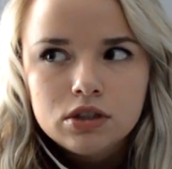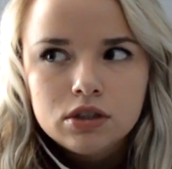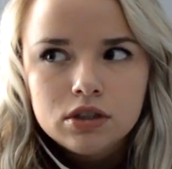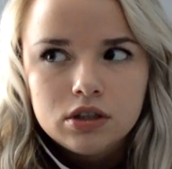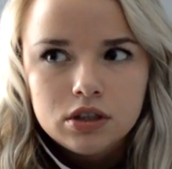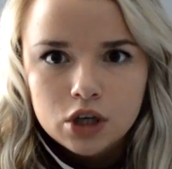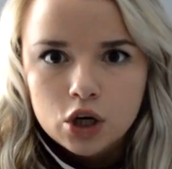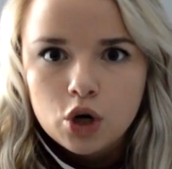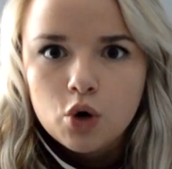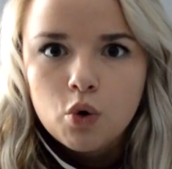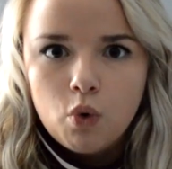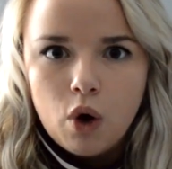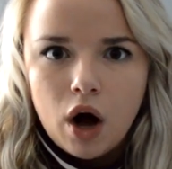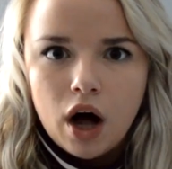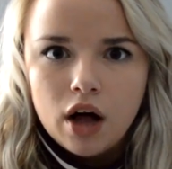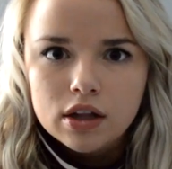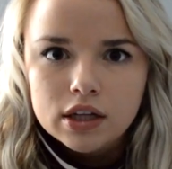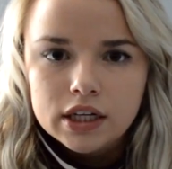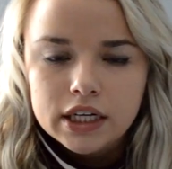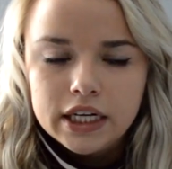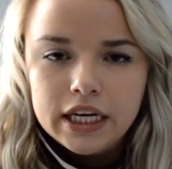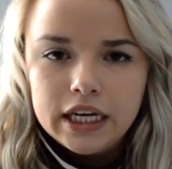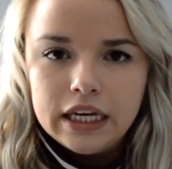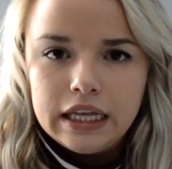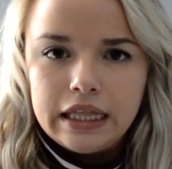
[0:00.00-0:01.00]
the
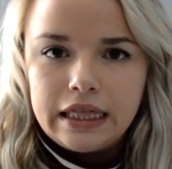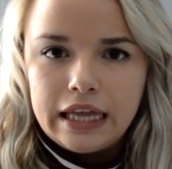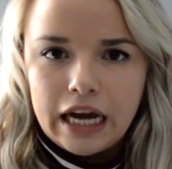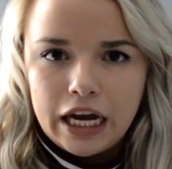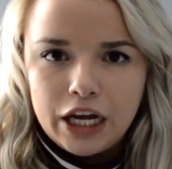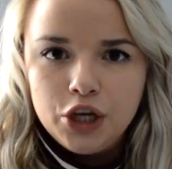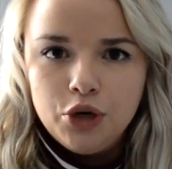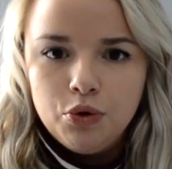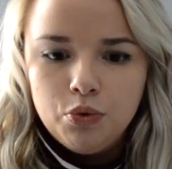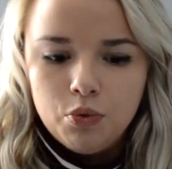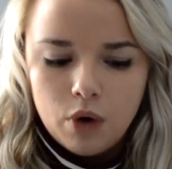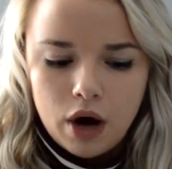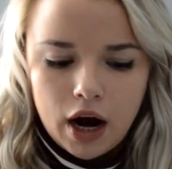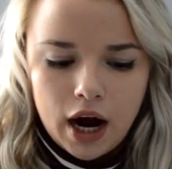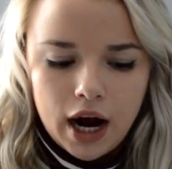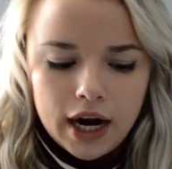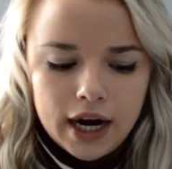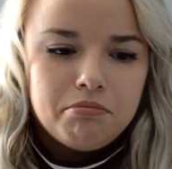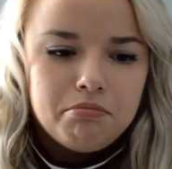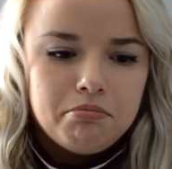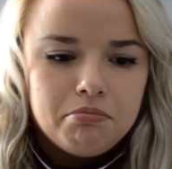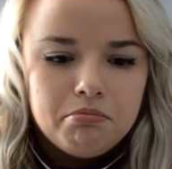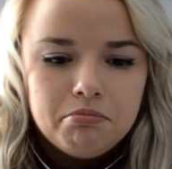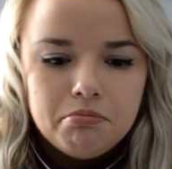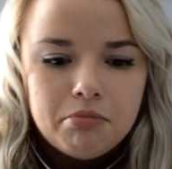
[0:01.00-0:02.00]
quality that you want.
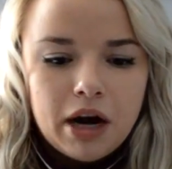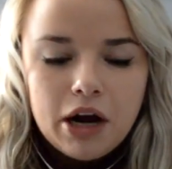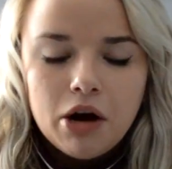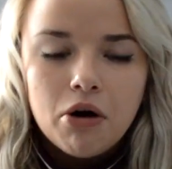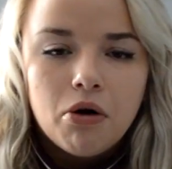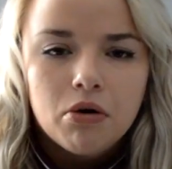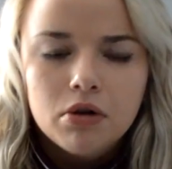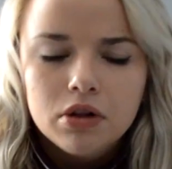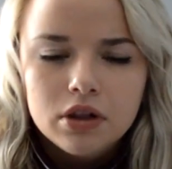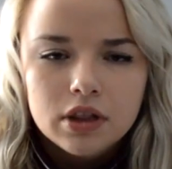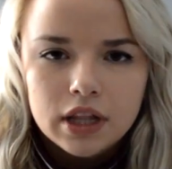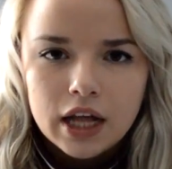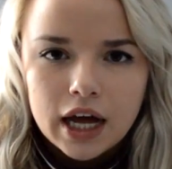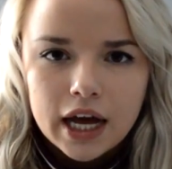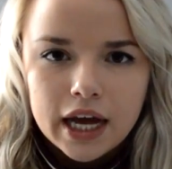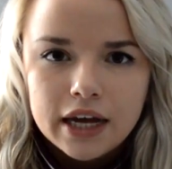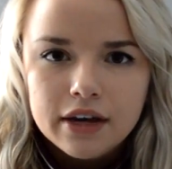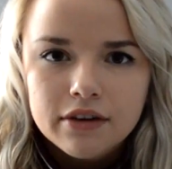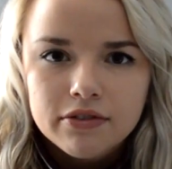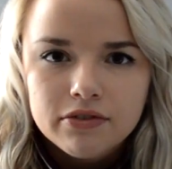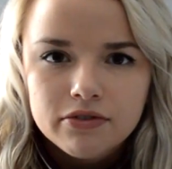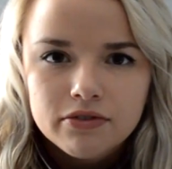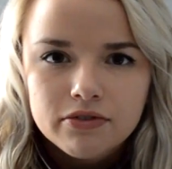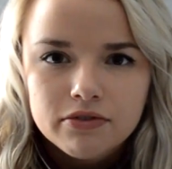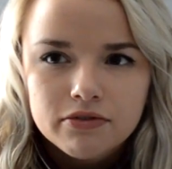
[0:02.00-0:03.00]
My whole
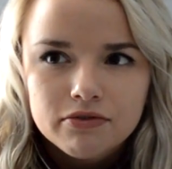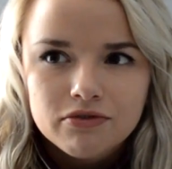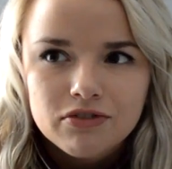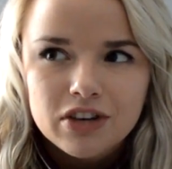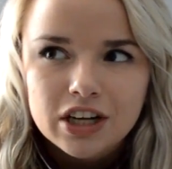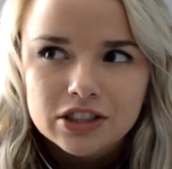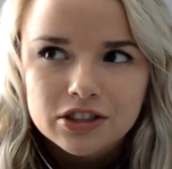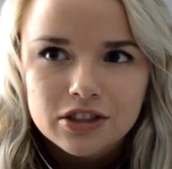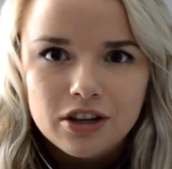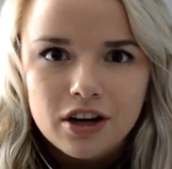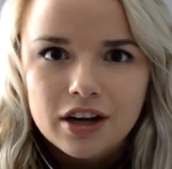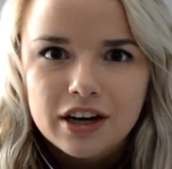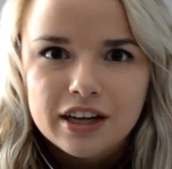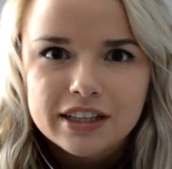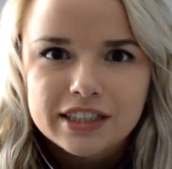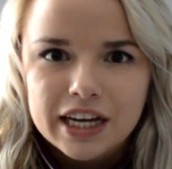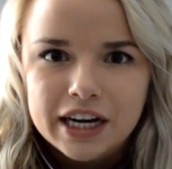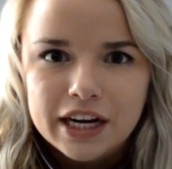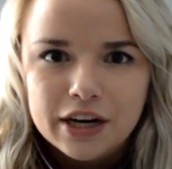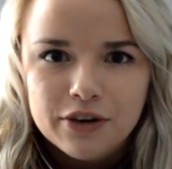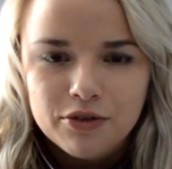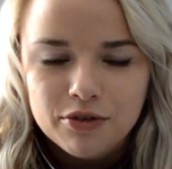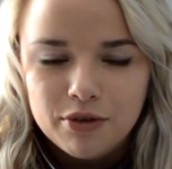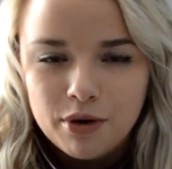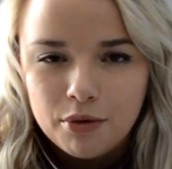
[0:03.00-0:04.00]
life, as long as I
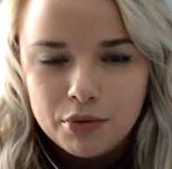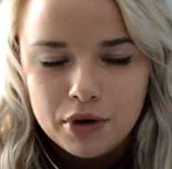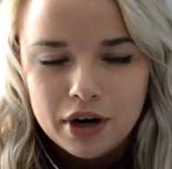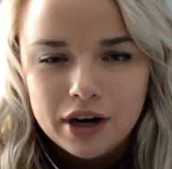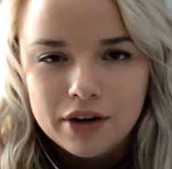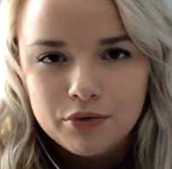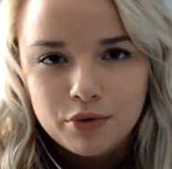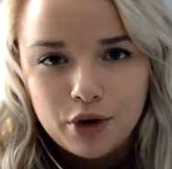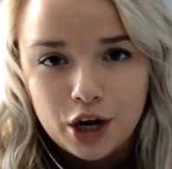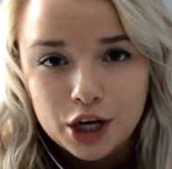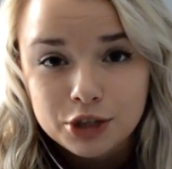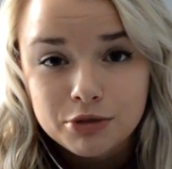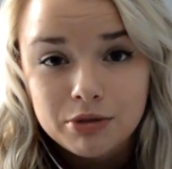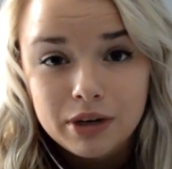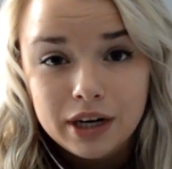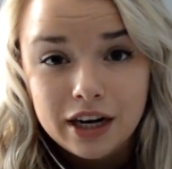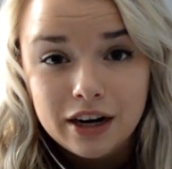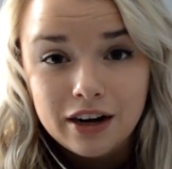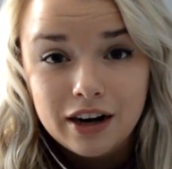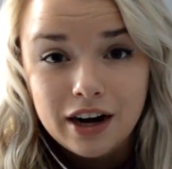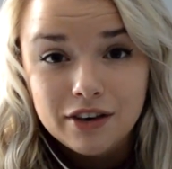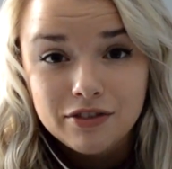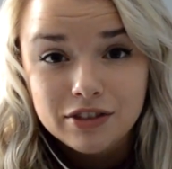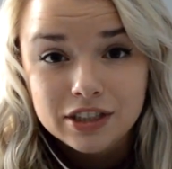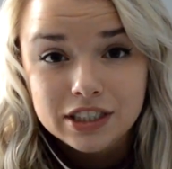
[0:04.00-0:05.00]
can remember, I've washed my
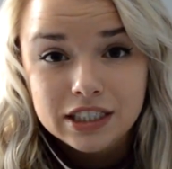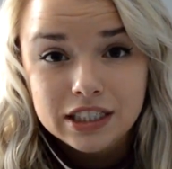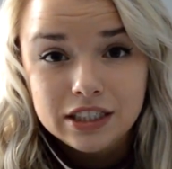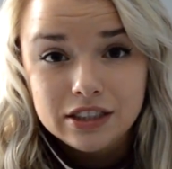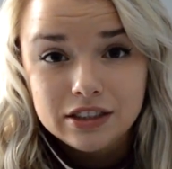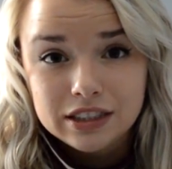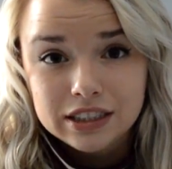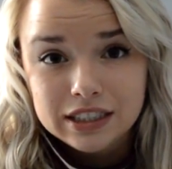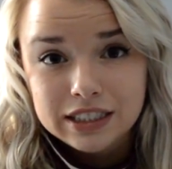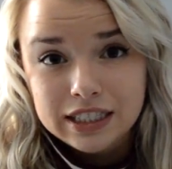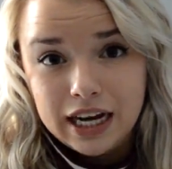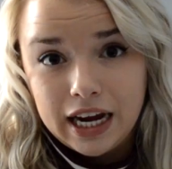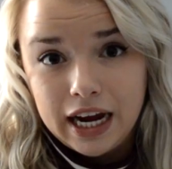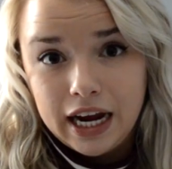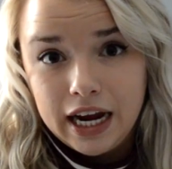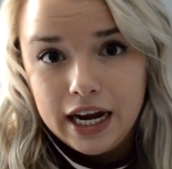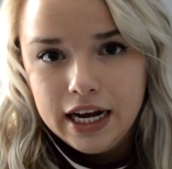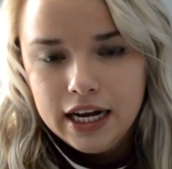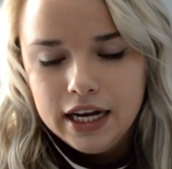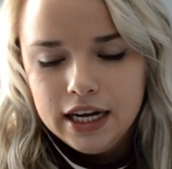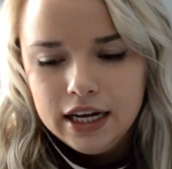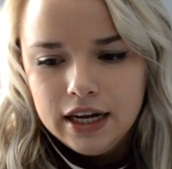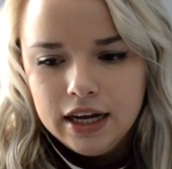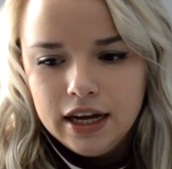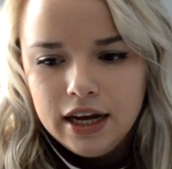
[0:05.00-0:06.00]
hair every single
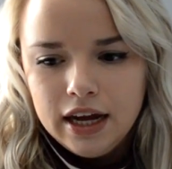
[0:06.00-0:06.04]
day.